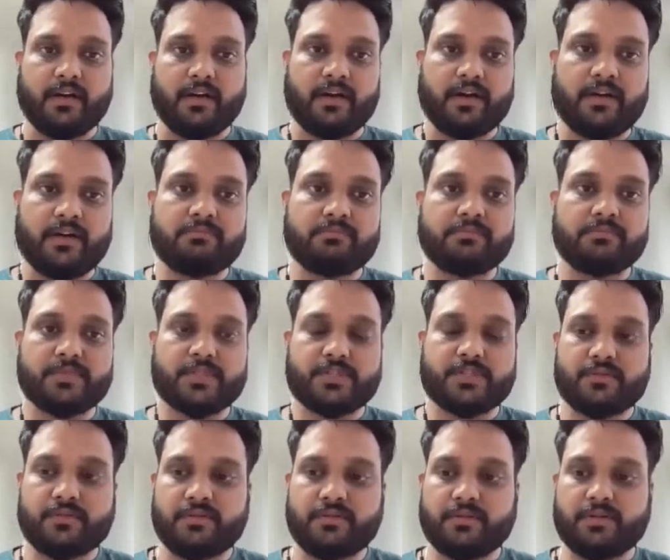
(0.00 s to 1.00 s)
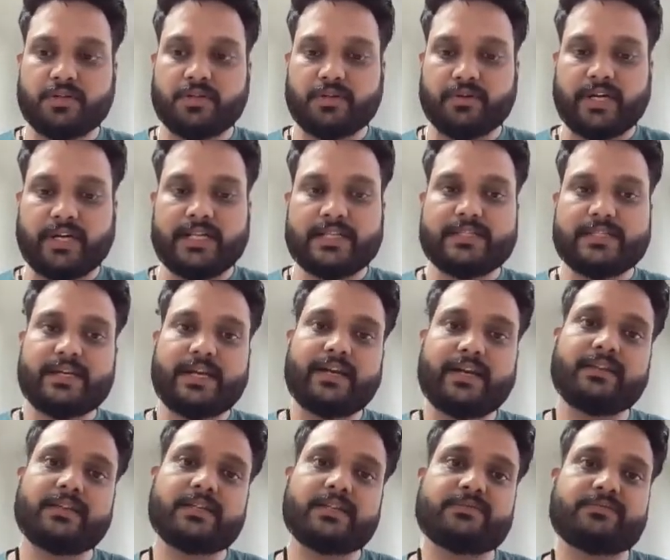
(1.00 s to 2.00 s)
So to
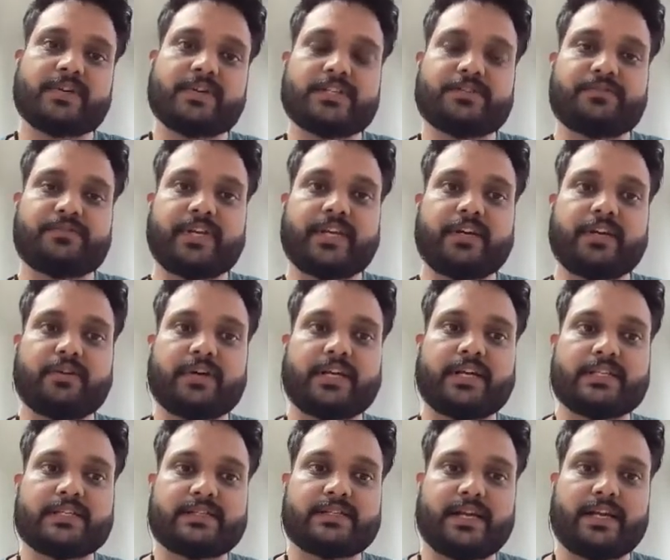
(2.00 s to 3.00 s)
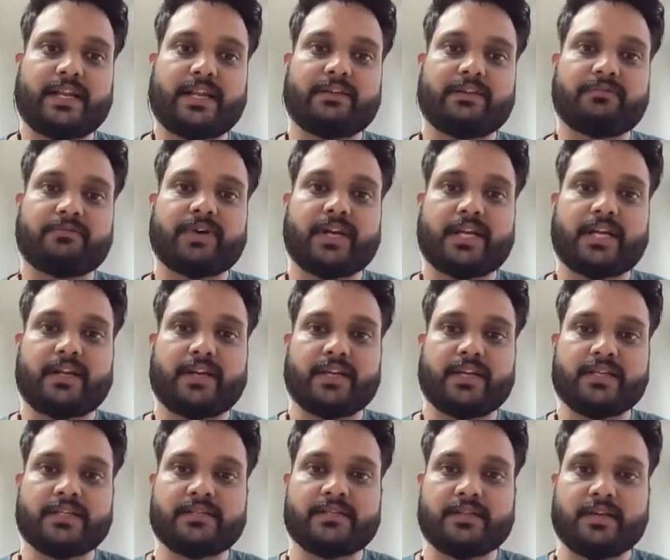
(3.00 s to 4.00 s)
understand this, first we need to understand like what
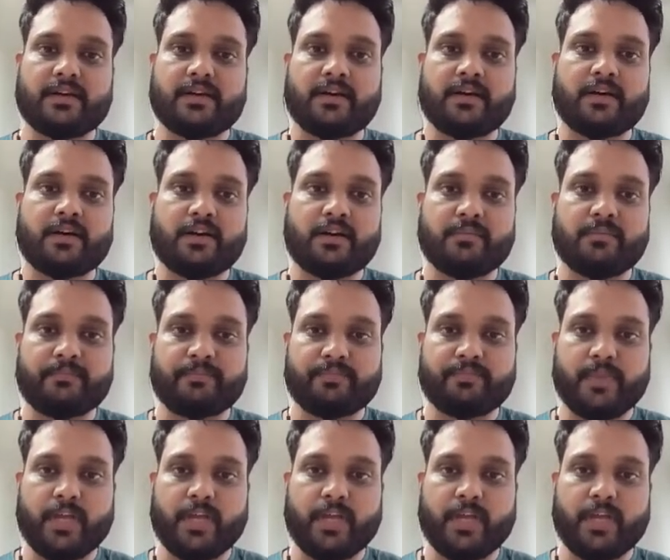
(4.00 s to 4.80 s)
is a